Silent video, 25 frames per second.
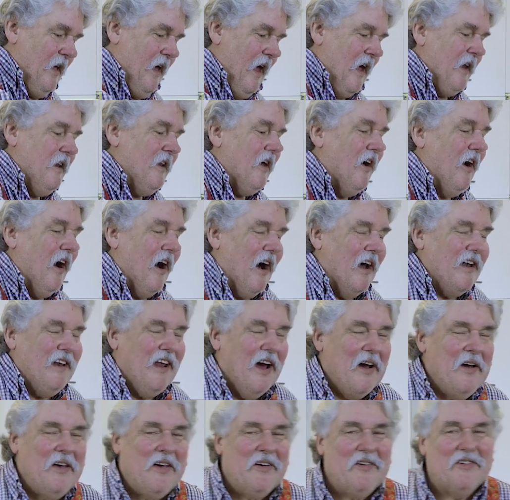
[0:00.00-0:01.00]
And I
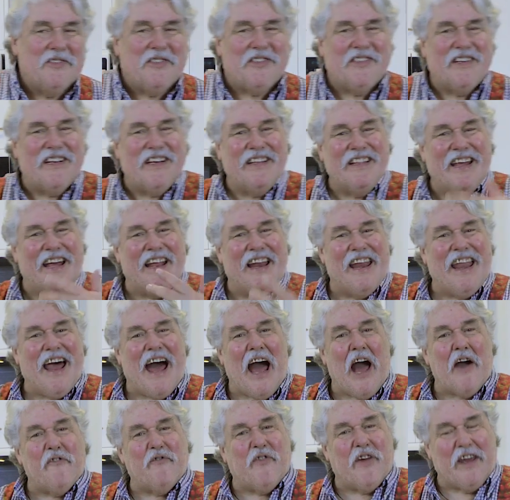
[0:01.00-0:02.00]
know you were sitting there
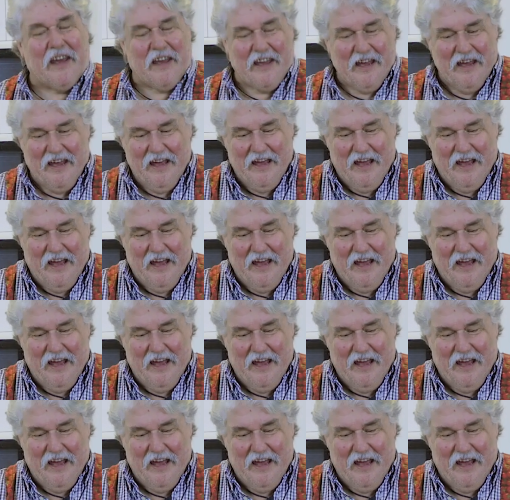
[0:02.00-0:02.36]
laughing